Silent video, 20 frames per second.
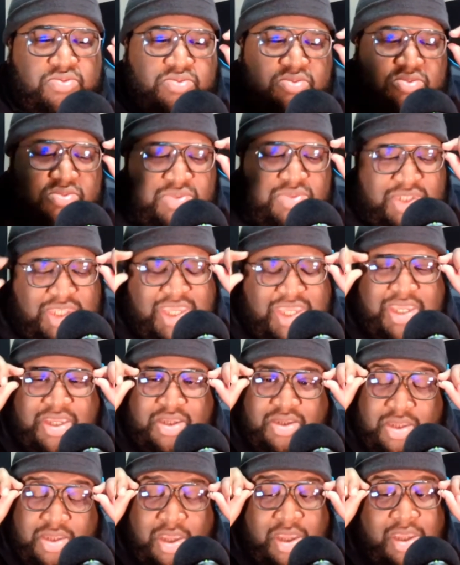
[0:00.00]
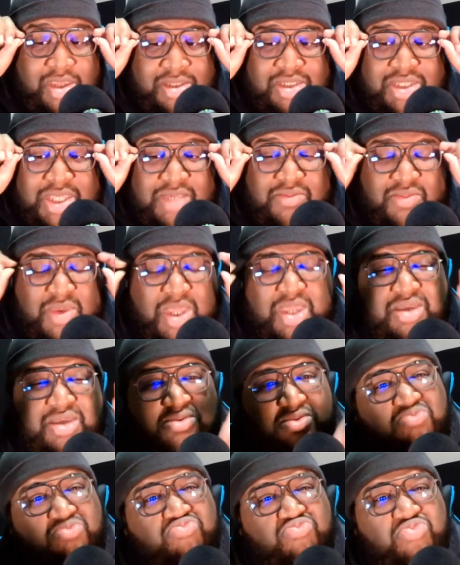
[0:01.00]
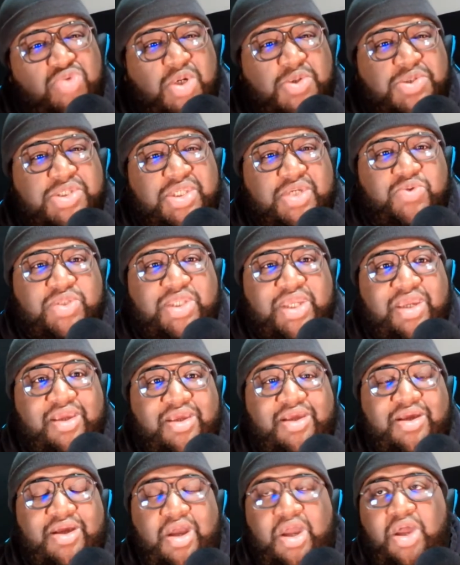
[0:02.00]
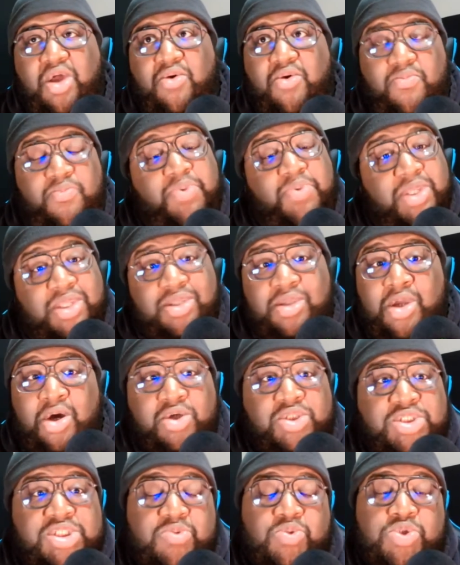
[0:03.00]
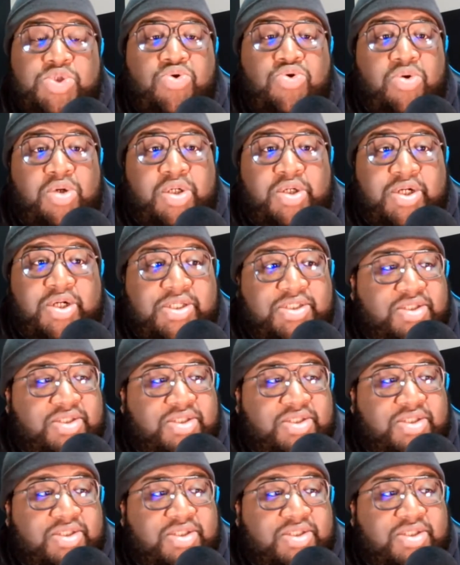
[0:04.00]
Yeah, no, we're gonna stick with that. But no, she was going crazy.